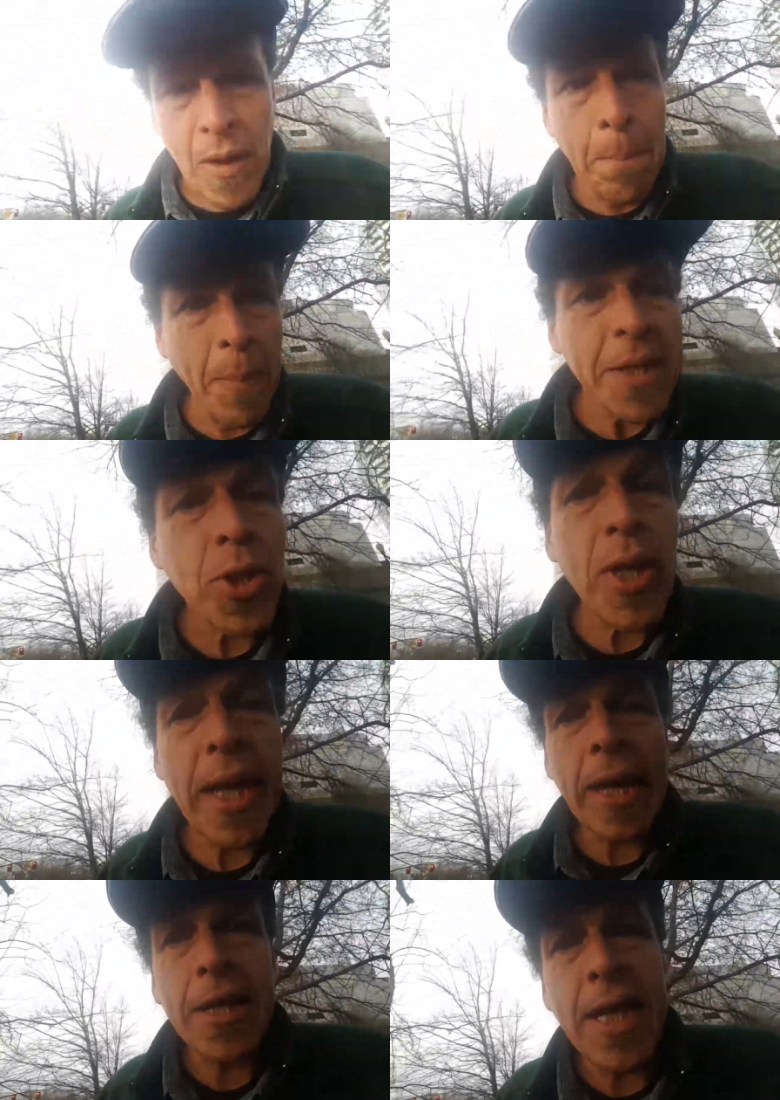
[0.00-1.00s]
mentally
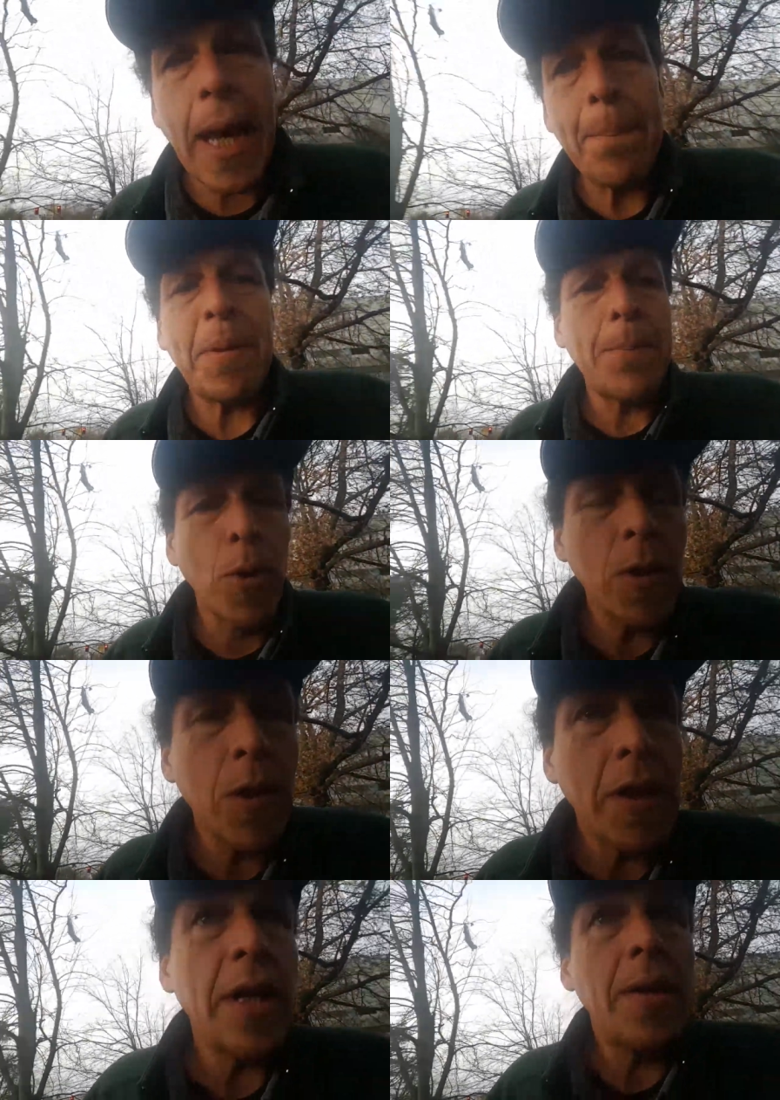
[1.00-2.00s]
handicapped people,
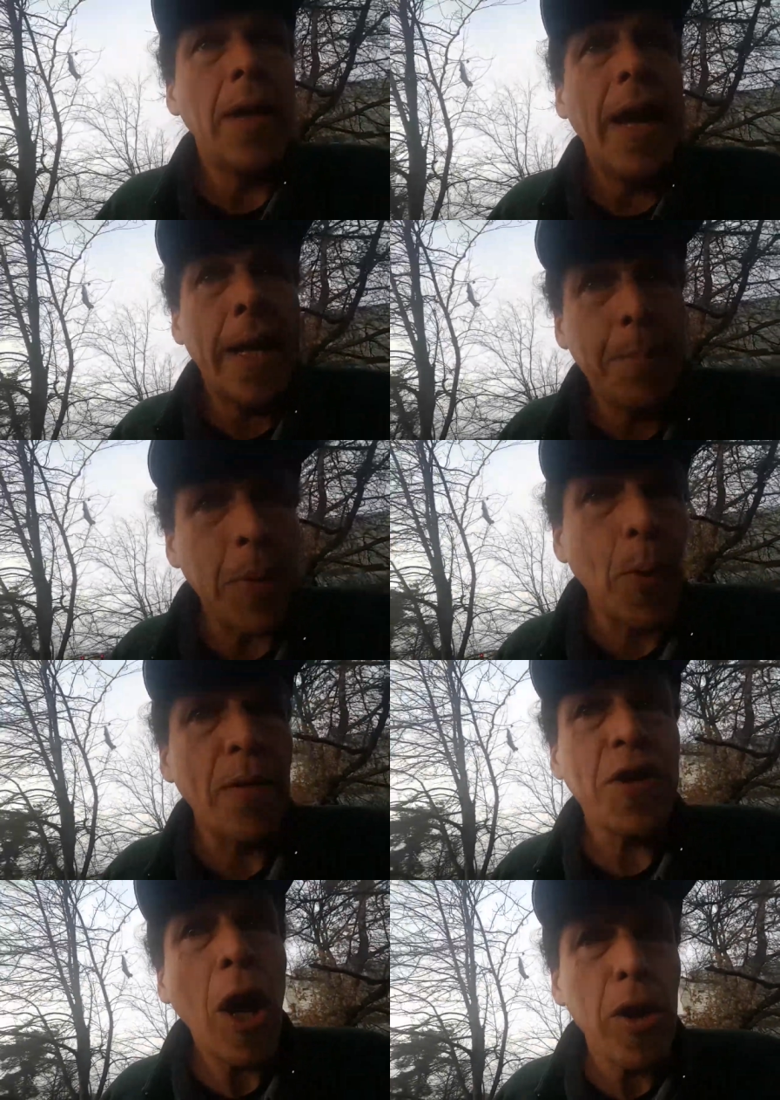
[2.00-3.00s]
and people
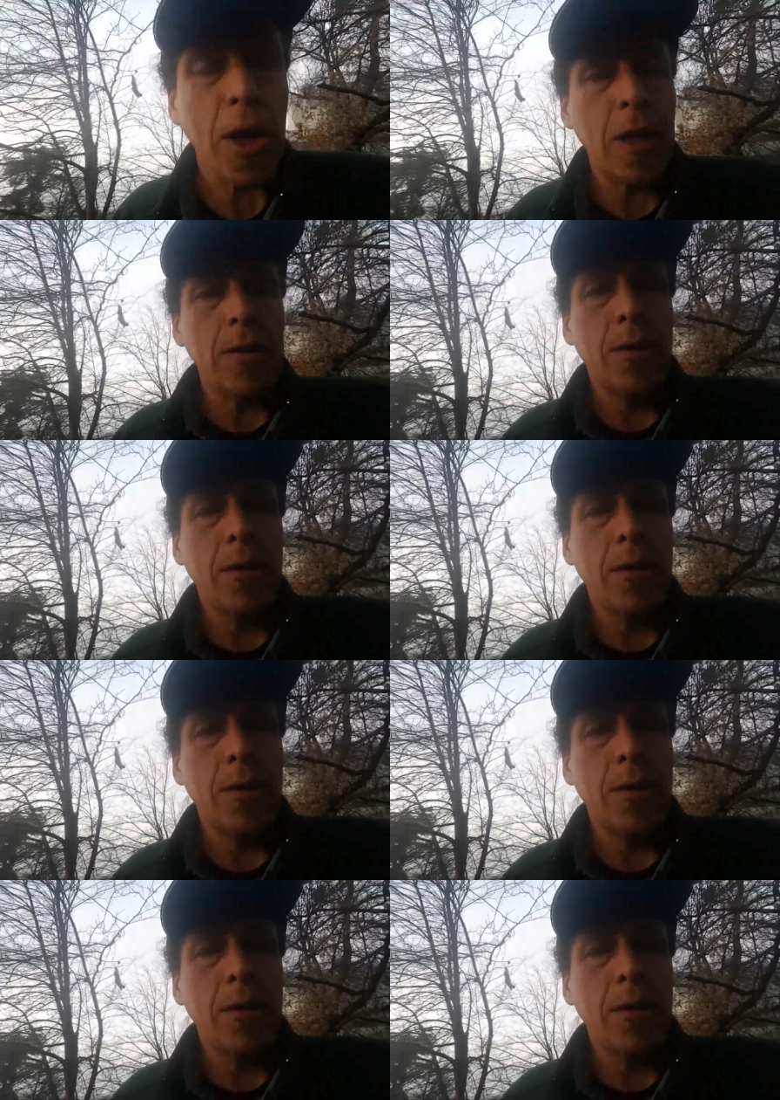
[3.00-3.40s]
of color